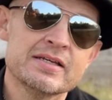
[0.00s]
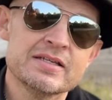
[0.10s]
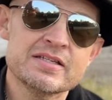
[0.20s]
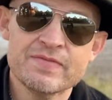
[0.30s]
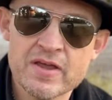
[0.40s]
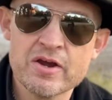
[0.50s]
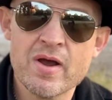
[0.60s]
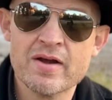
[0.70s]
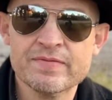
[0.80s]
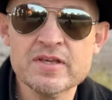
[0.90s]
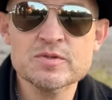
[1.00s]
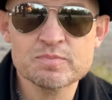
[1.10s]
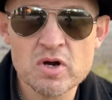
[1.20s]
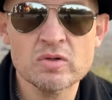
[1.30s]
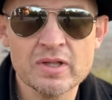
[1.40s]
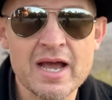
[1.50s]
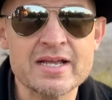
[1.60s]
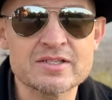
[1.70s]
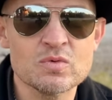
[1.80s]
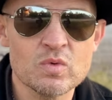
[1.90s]
to figure out if these Pro
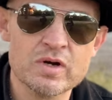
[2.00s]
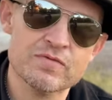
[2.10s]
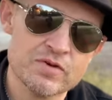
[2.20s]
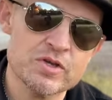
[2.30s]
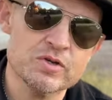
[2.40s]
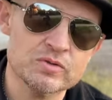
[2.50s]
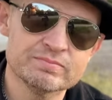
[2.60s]
lights work for you.